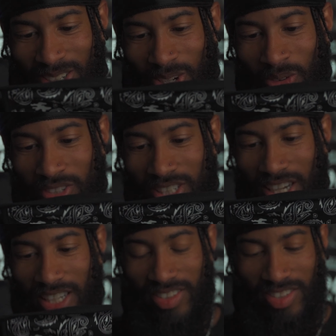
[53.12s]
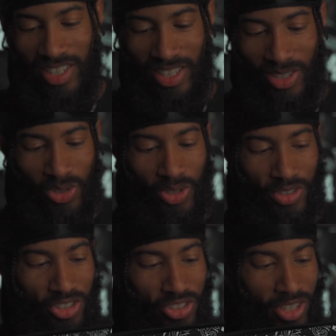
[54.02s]
COVID nineteen, you are
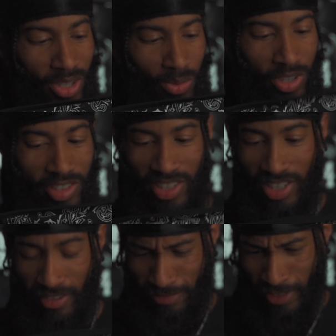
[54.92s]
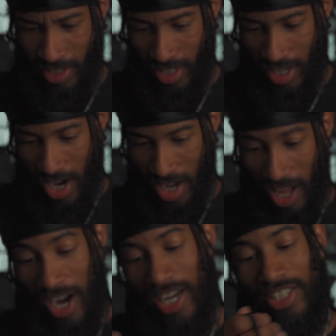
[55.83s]
struck once again. fifty dollars.
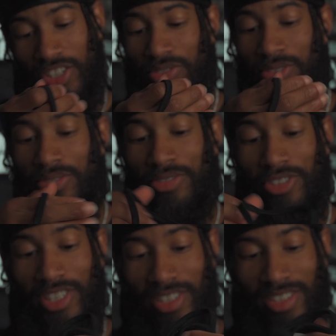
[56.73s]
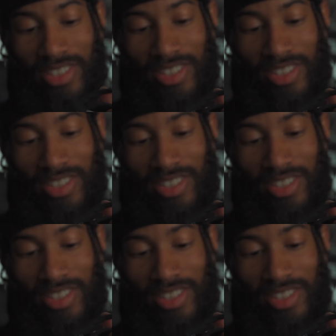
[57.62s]
I got this for free.